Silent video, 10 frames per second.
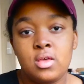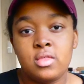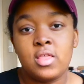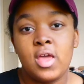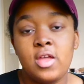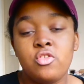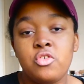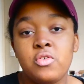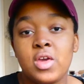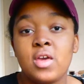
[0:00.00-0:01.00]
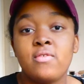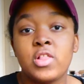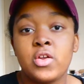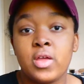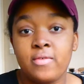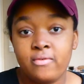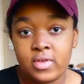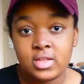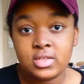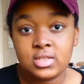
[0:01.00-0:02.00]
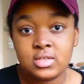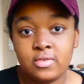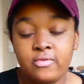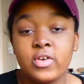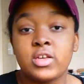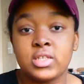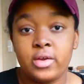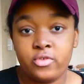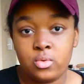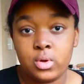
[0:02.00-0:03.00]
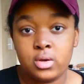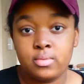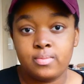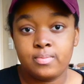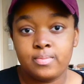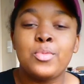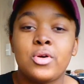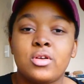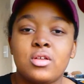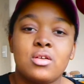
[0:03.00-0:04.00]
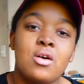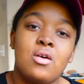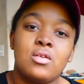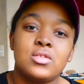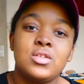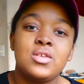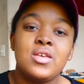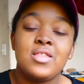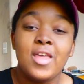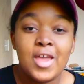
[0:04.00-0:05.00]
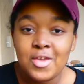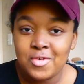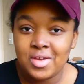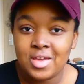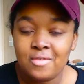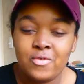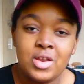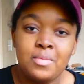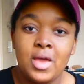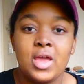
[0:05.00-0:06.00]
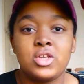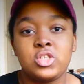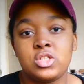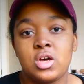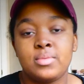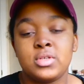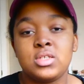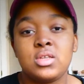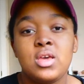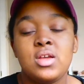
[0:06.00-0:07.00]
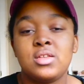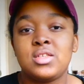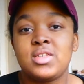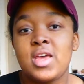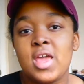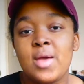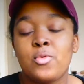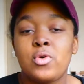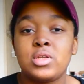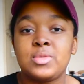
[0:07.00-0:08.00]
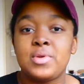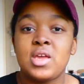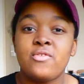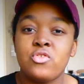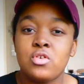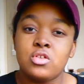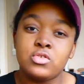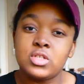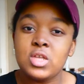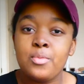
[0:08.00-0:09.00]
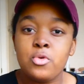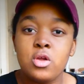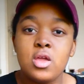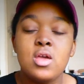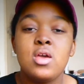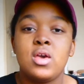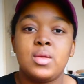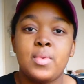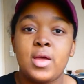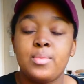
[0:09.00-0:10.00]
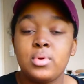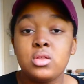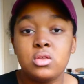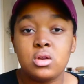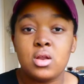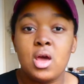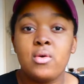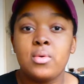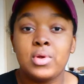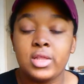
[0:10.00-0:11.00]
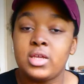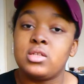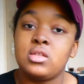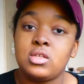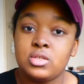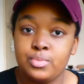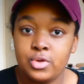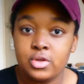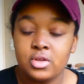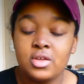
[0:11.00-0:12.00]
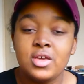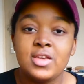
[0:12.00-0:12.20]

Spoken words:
The Hate You Give Little Infants Fucks Everyone book called The Hate You Give, written by Angie Thomas. Today I'm going to be giving you a little summary and my opinion and how I relate to this book.